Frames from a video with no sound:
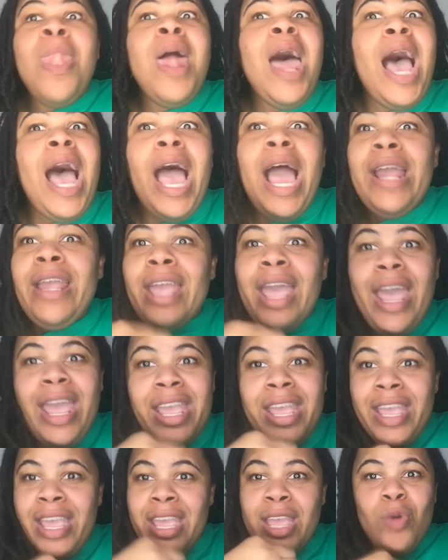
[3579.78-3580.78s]
I got
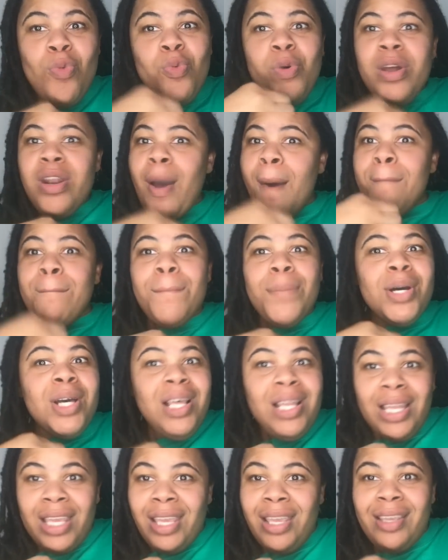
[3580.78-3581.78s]
hit with a
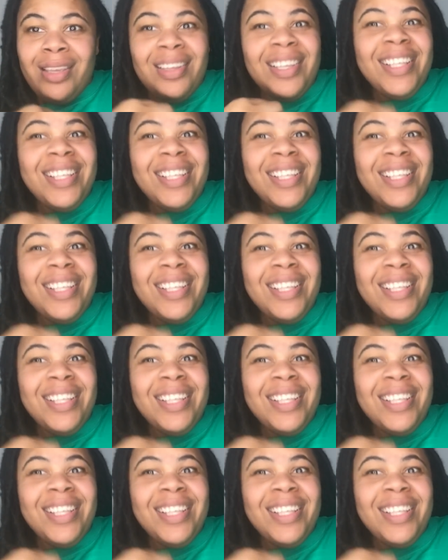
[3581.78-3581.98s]
bullet.